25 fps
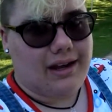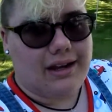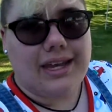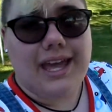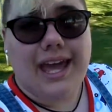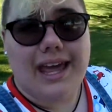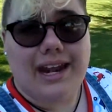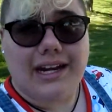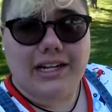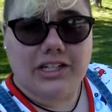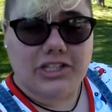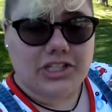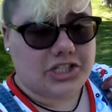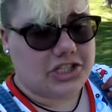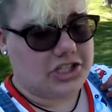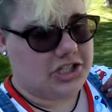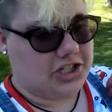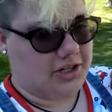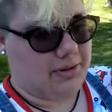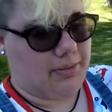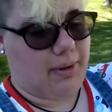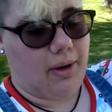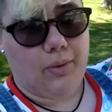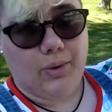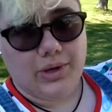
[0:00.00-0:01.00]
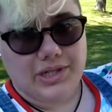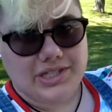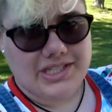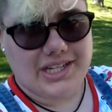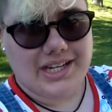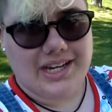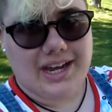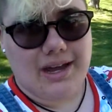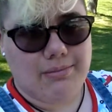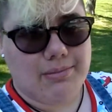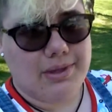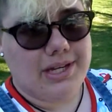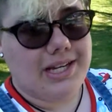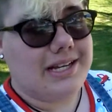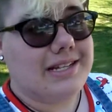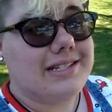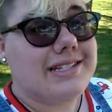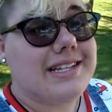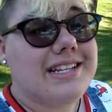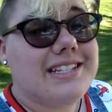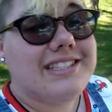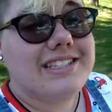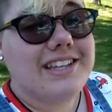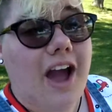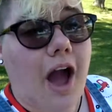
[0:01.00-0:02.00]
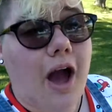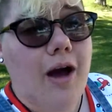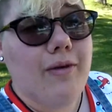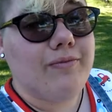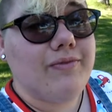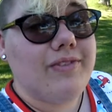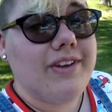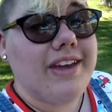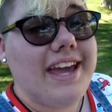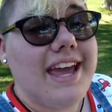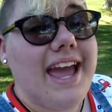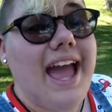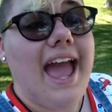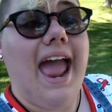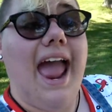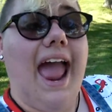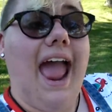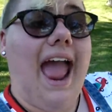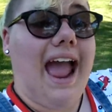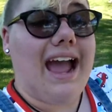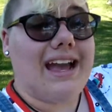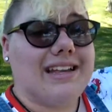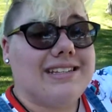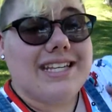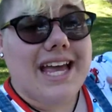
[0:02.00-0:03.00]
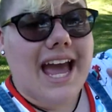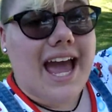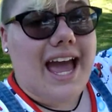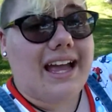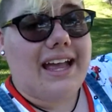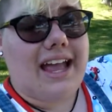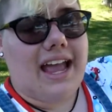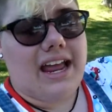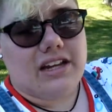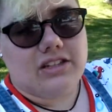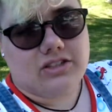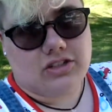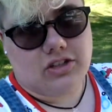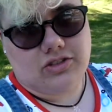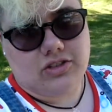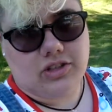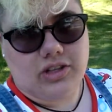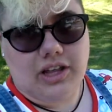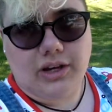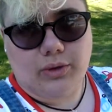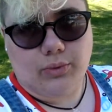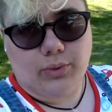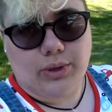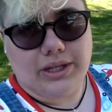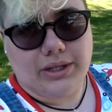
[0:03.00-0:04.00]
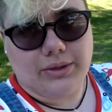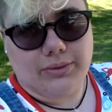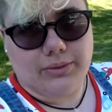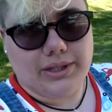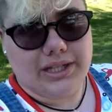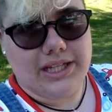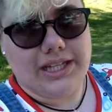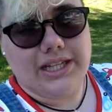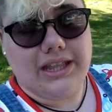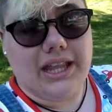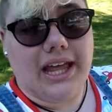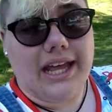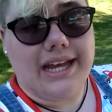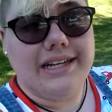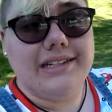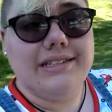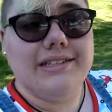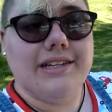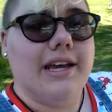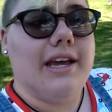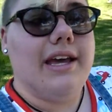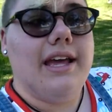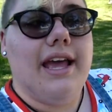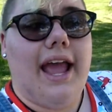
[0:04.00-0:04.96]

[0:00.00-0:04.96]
Again, I changed it to my onesie again because it's comfy as heck, and it's also like really, really light,